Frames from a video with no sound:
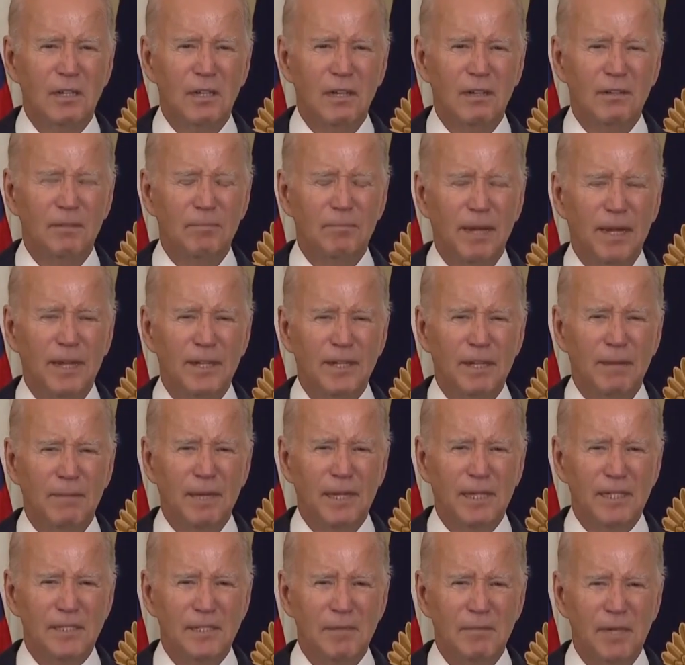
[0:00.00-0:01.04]
of the
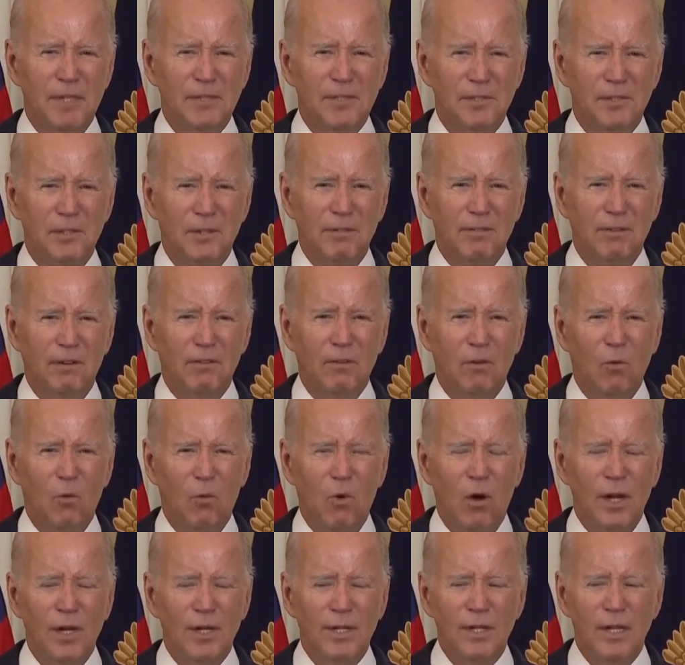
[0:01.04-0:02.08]
pandemic, as I mentioned, of over
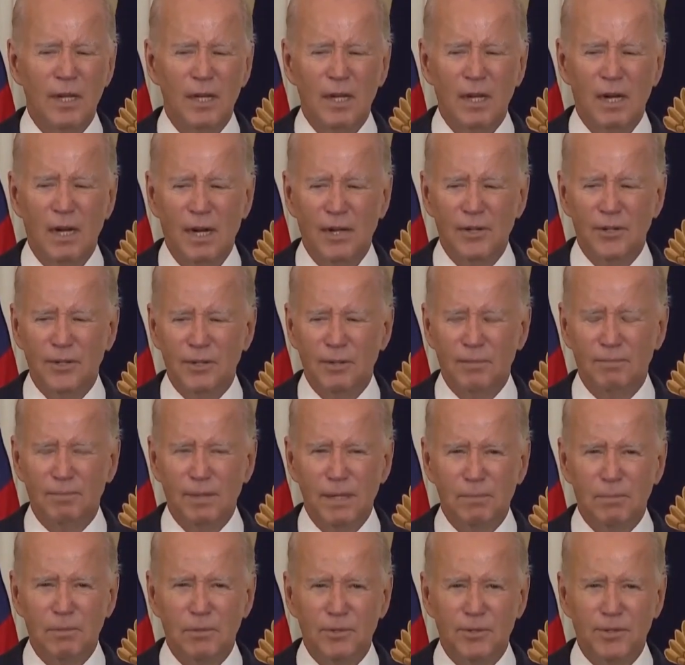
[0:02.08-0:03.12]
100
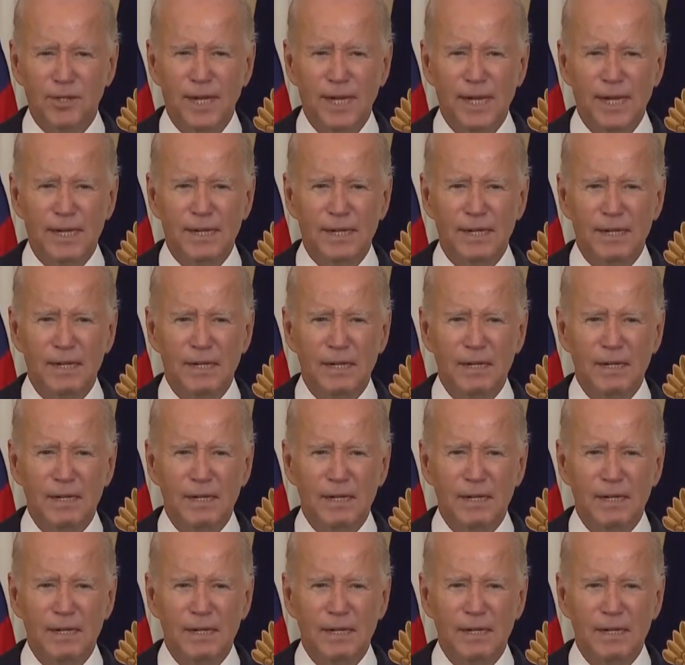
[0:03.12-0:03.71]
people dead.